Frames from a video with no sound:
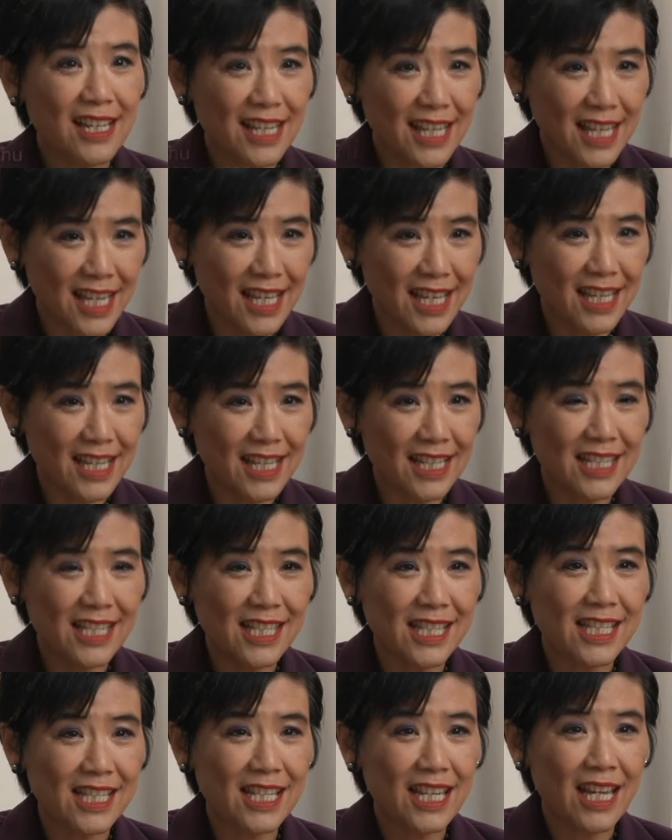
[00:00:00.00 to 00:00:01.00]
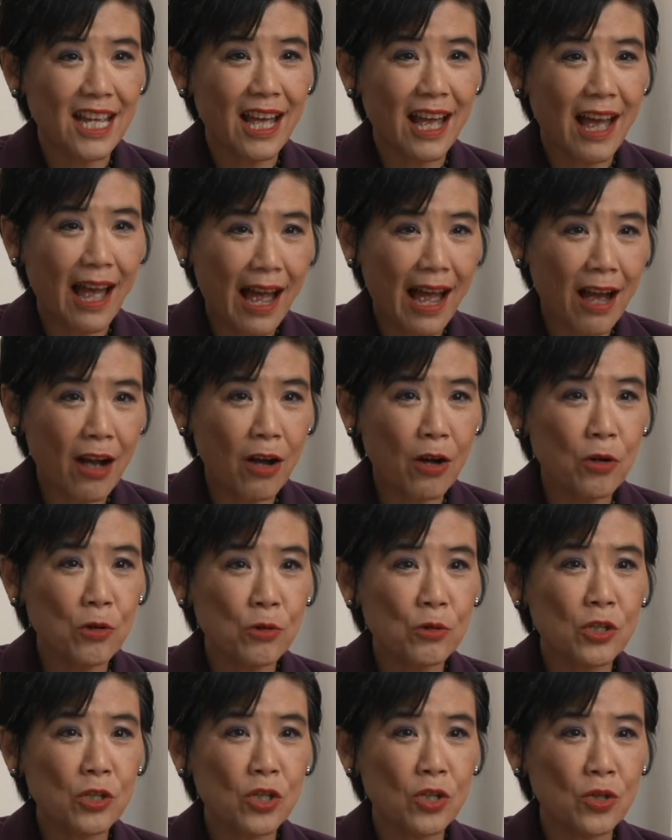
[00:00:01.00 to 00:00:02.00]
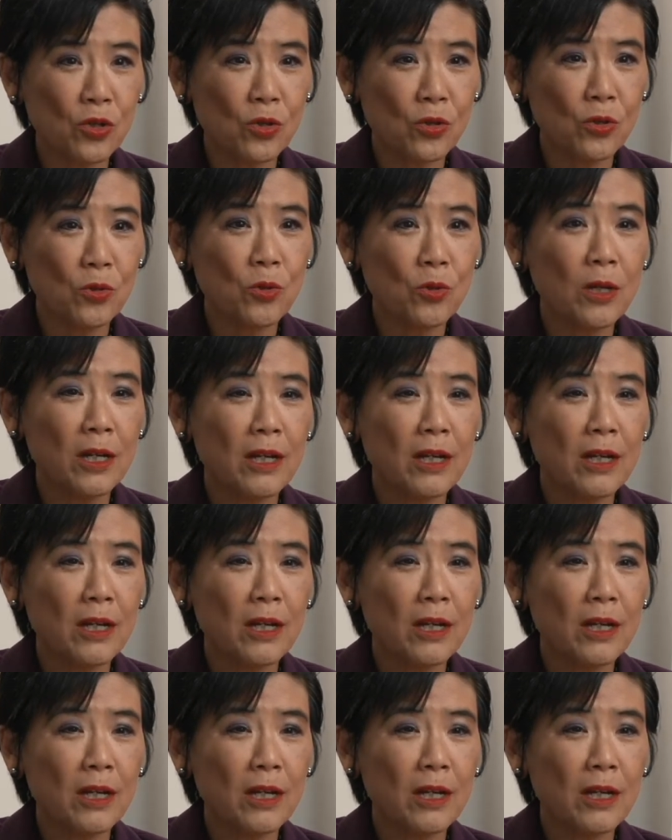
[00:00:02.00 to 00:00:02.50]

kids how to